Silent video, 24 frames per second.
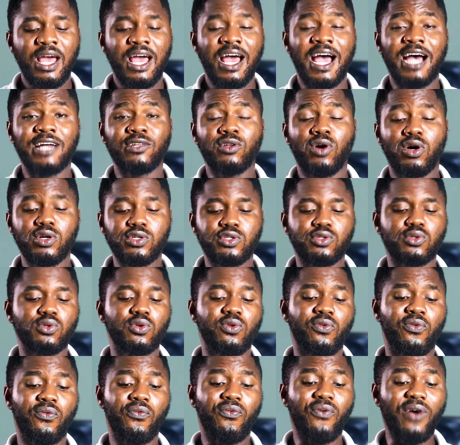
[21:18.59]
and
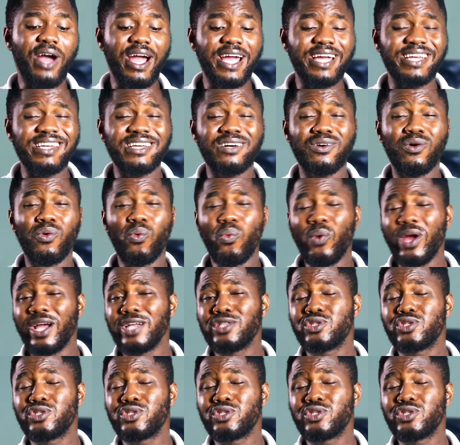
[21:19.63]
also find a way